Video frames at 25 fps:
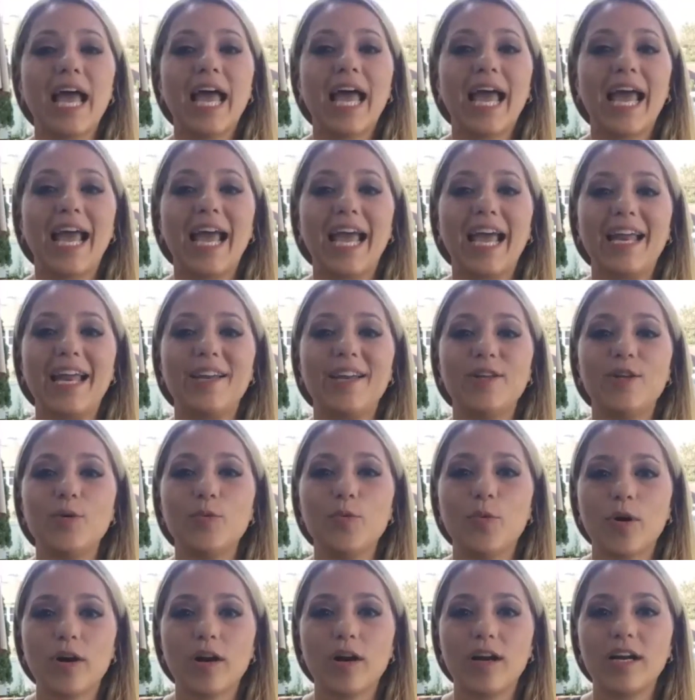and you
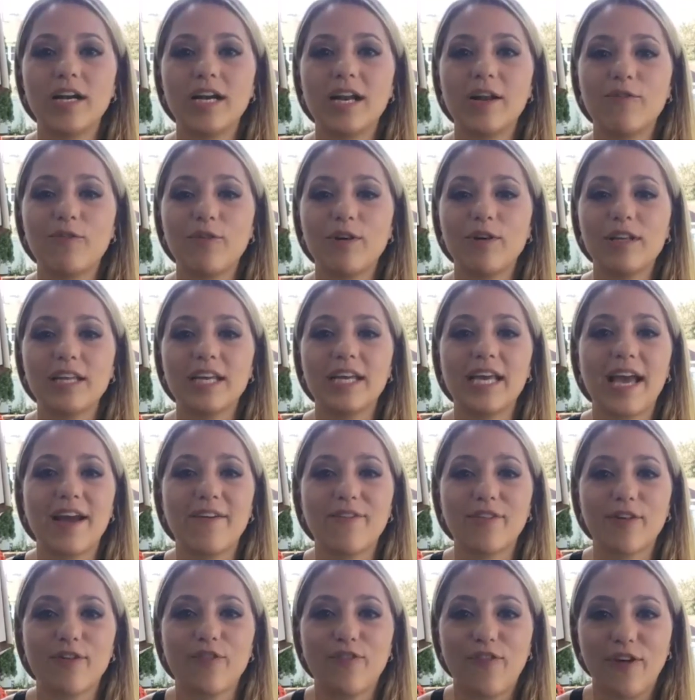weren't really
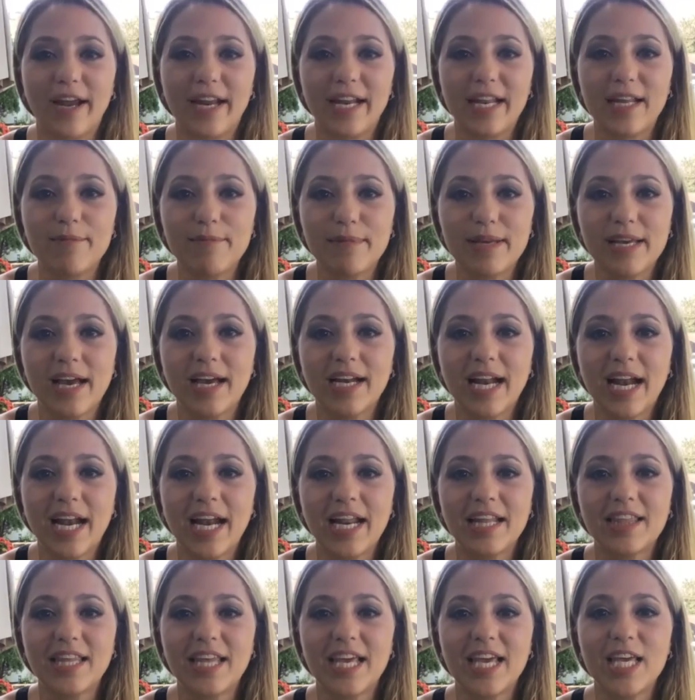ever fighting me on
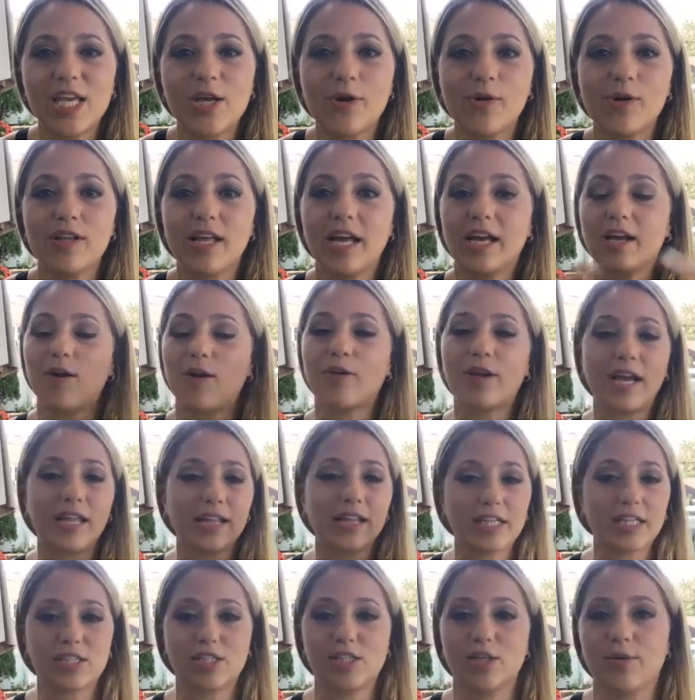anything. You were like, okay,
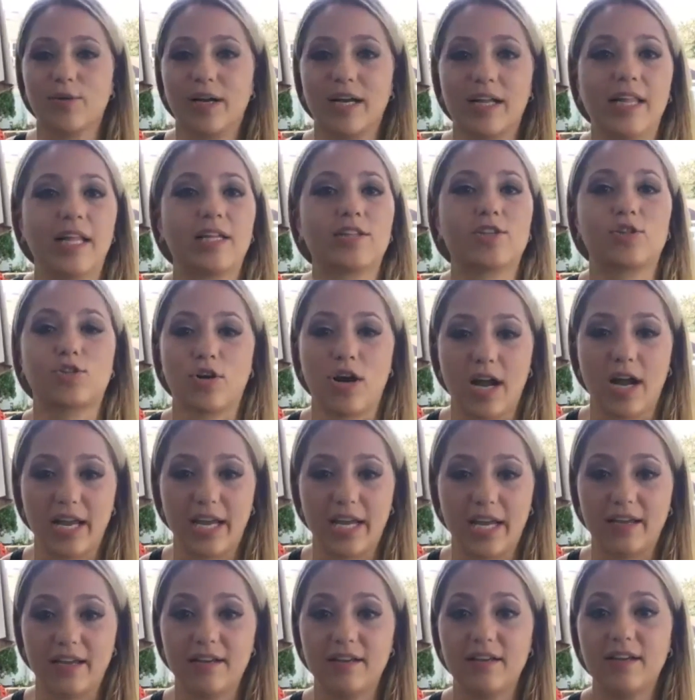let's do it, let's try
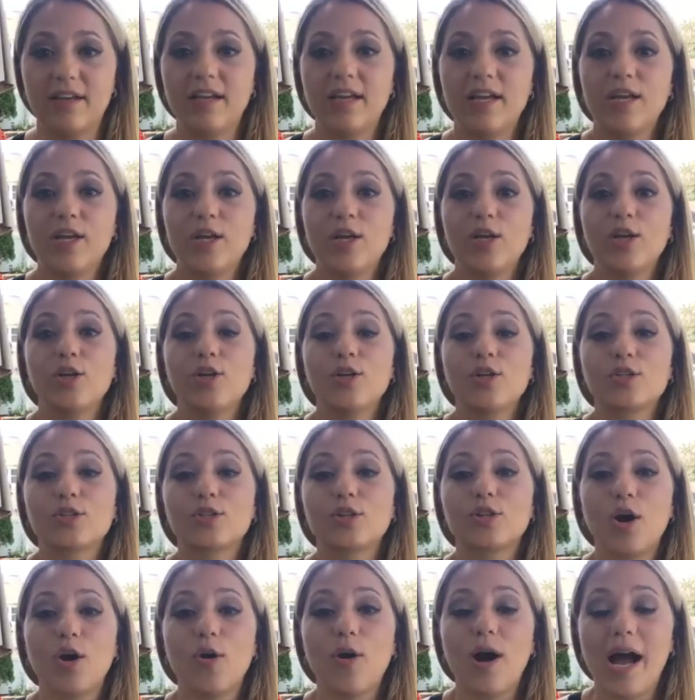mm-hmm. it.
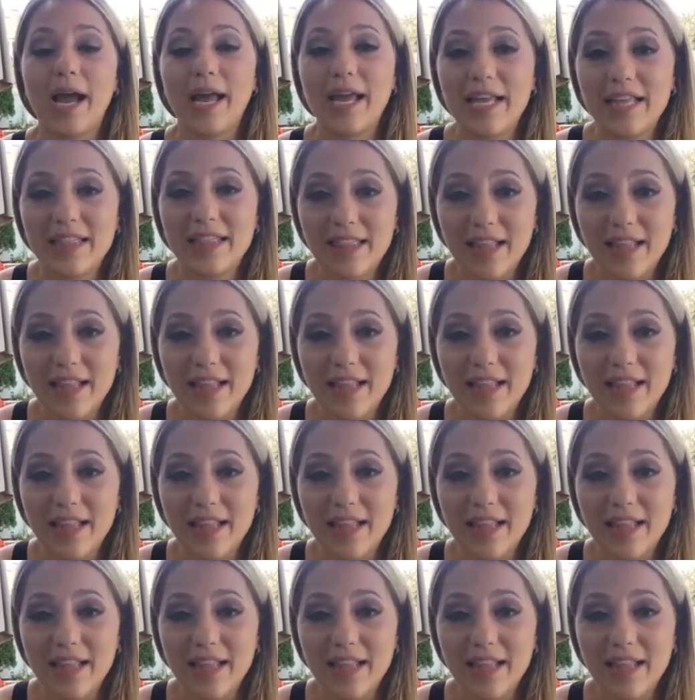So I,